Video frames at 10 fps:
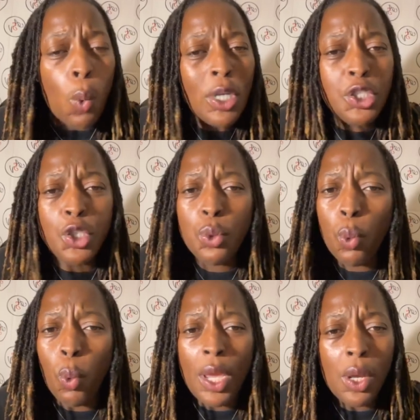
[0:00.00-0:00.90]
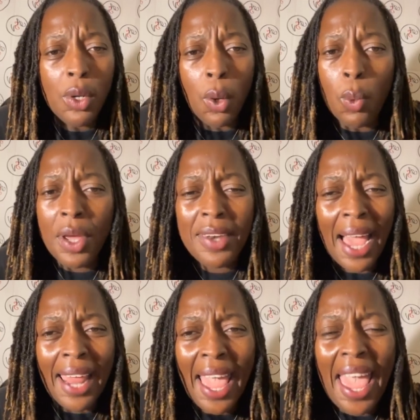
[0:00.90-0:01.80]
what you will or will
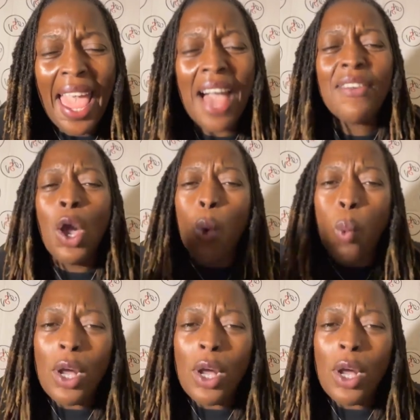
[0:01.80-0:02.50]
not have,